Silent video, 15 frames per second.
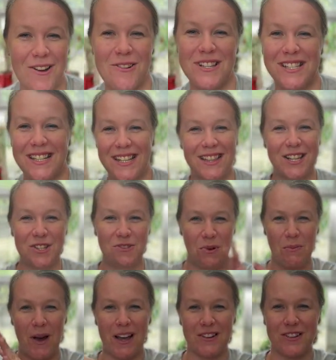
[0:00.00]
always need these
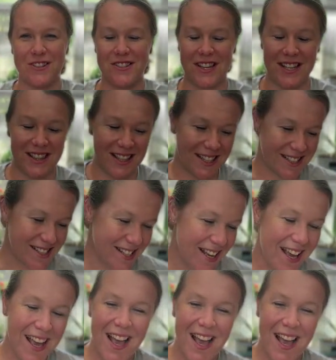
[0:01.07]
reminders like this.